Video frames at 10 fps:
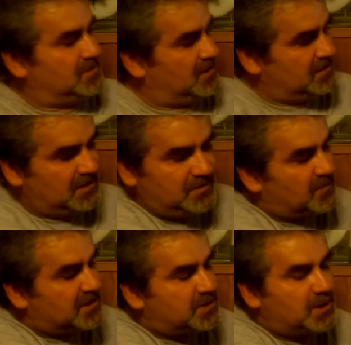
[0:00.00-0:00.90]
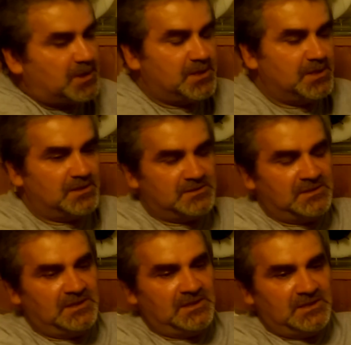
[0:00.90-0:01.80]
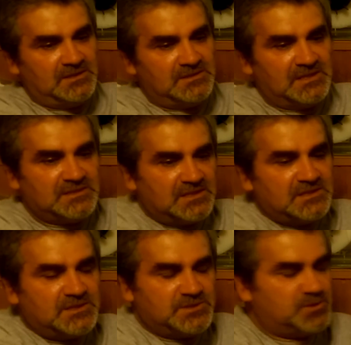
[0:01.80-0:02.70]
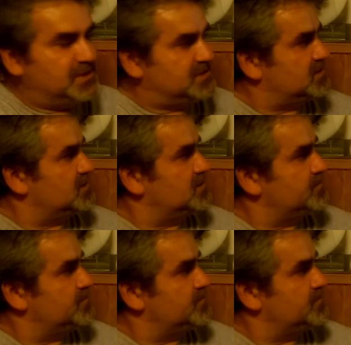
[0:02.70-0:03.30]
and in material, that it is a reason.